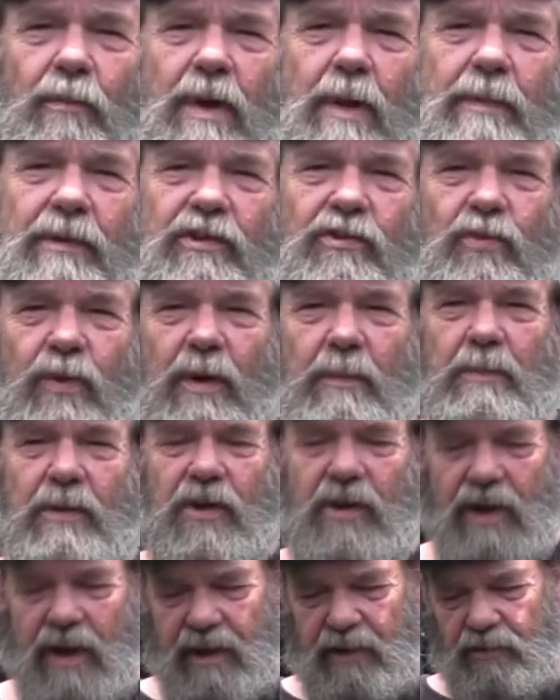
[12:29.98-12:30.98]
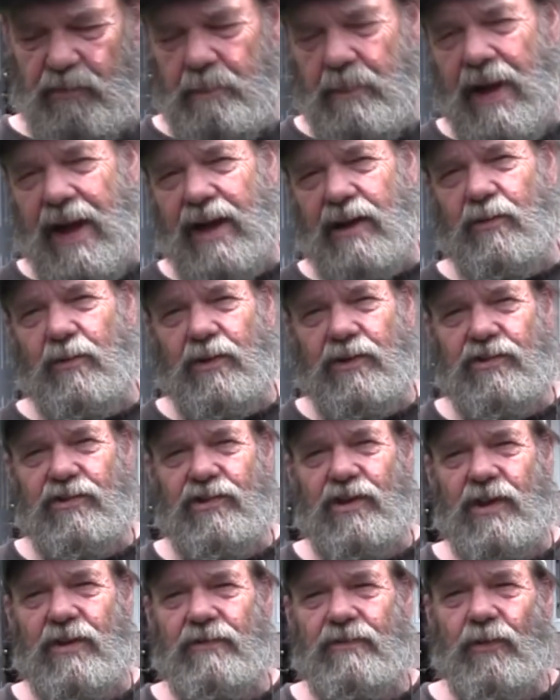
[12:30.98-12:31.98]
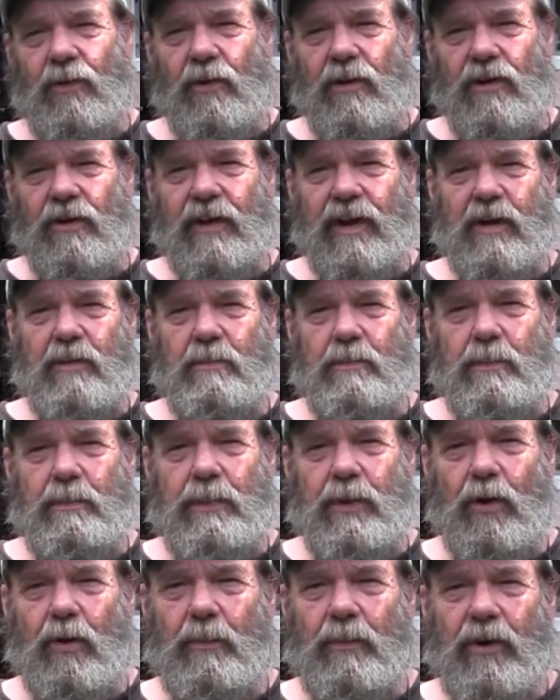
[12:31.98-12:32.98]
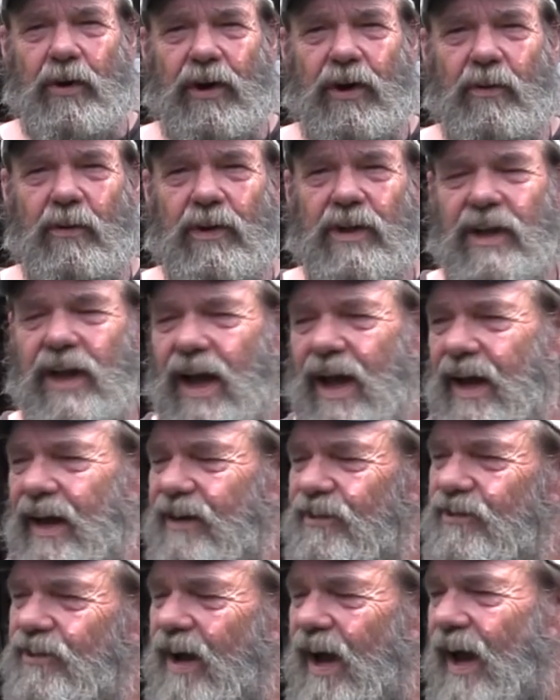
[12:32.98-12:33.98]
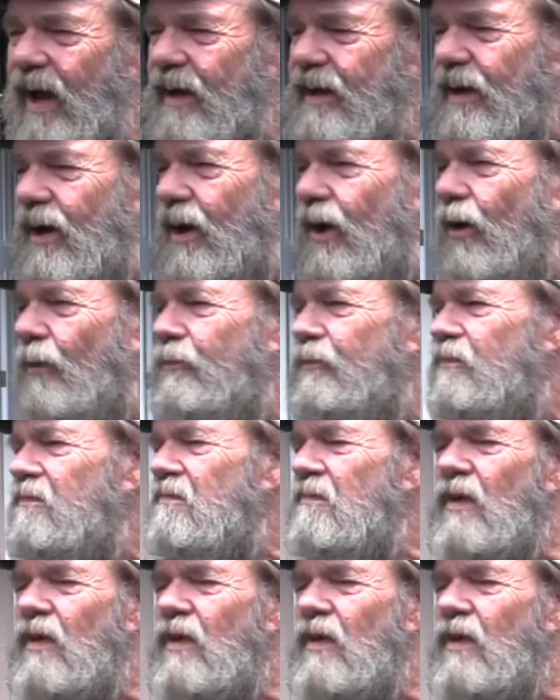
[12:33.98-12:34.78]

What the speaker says: maybe sweet potatoes packed with C4 like Bill Murray would Caddyshack, you know.